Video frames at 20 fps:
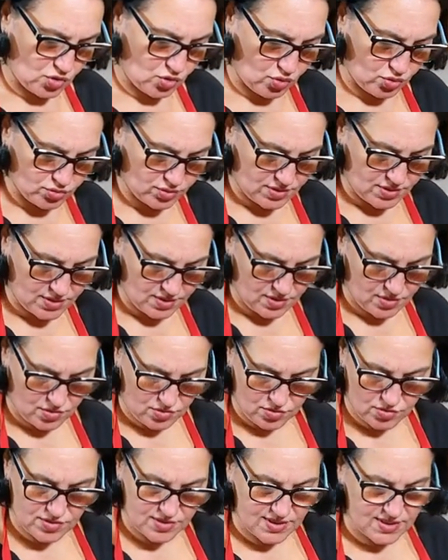salt
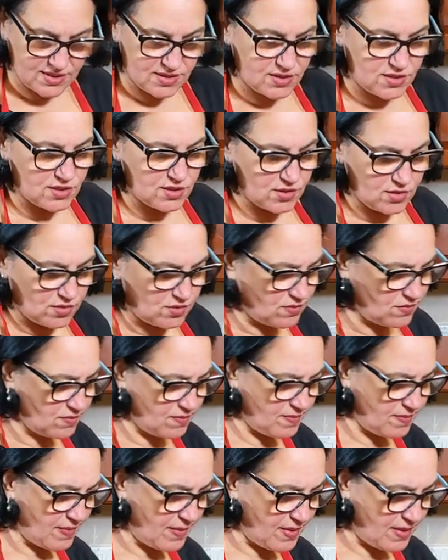goes in too,
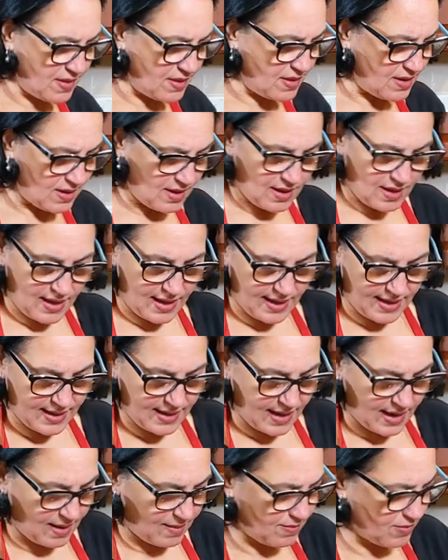
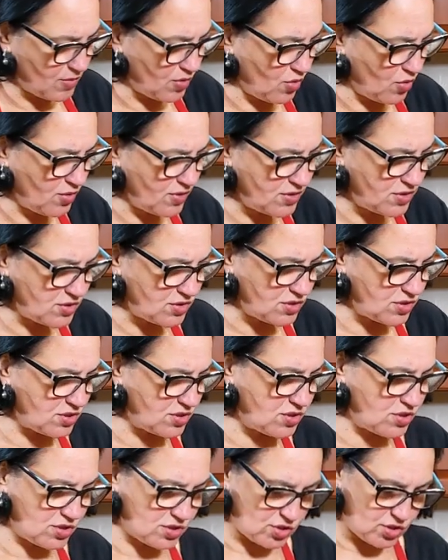and I'm going to
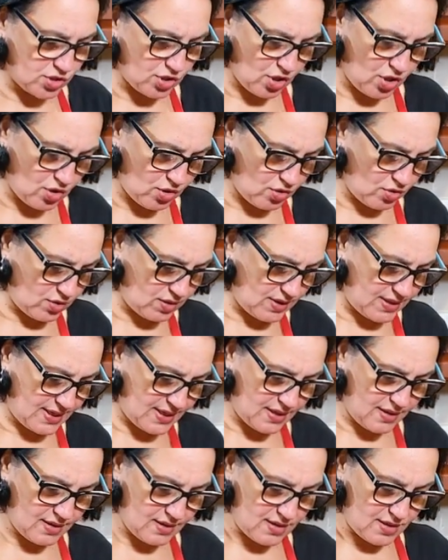
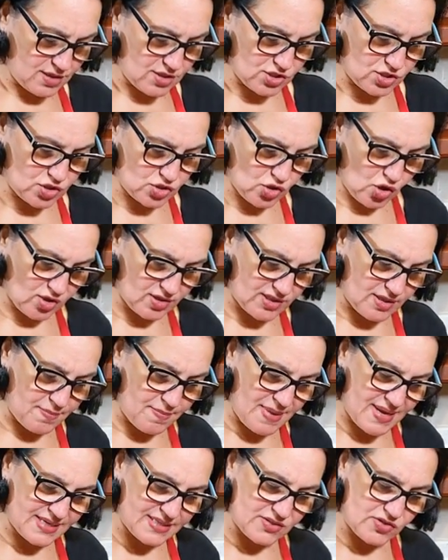slowly start the
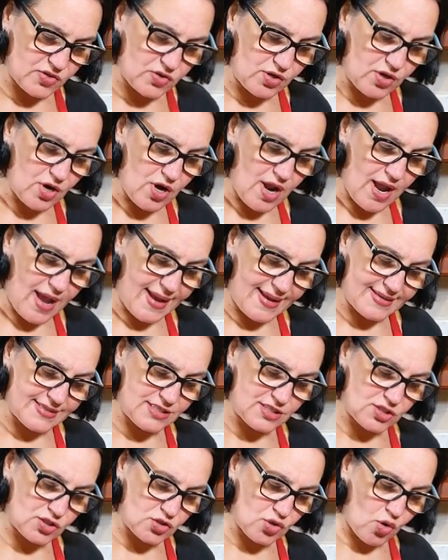mixer and
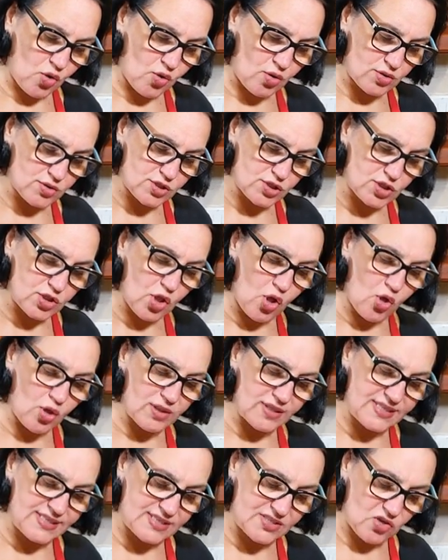
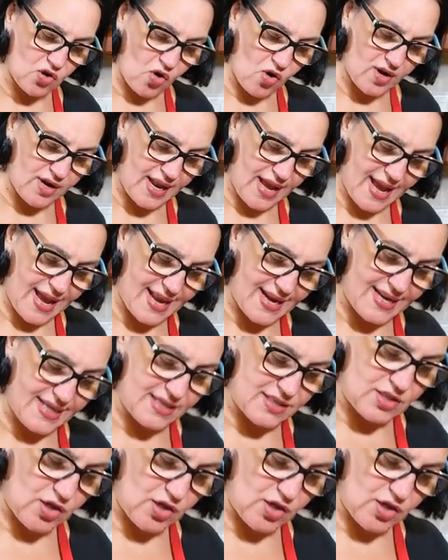slowly start adding